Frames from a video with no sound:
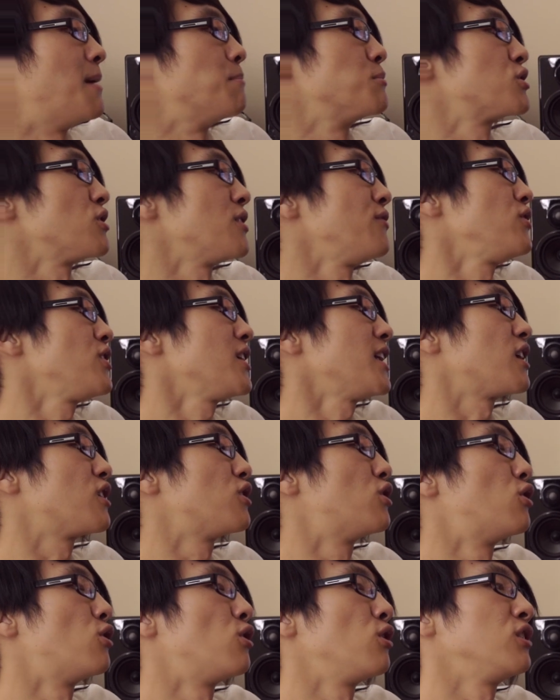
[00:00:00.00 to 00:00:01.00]
So if you get a
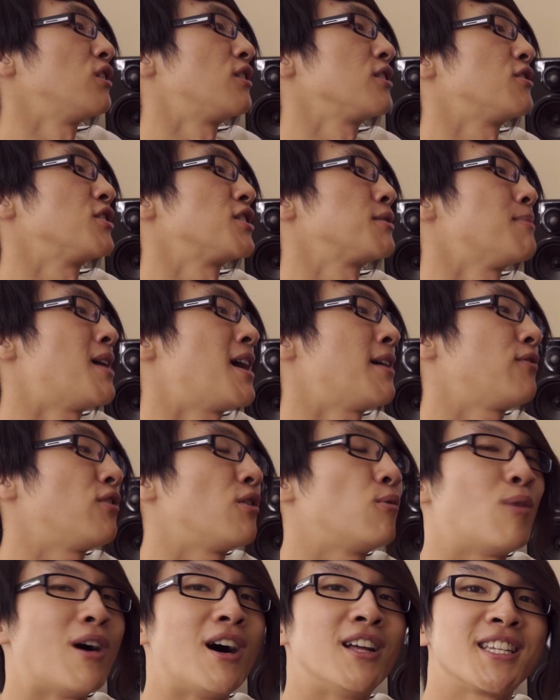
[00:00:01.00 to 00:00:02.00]
call on your
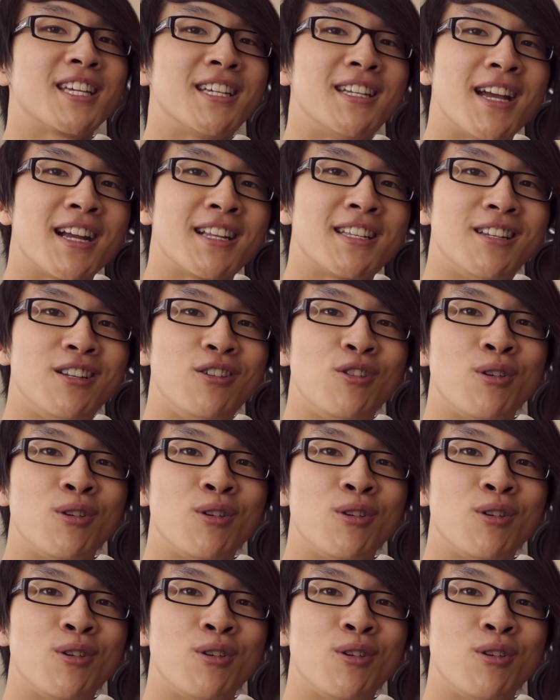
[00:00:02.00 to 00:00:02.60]
smartphone while it's connected,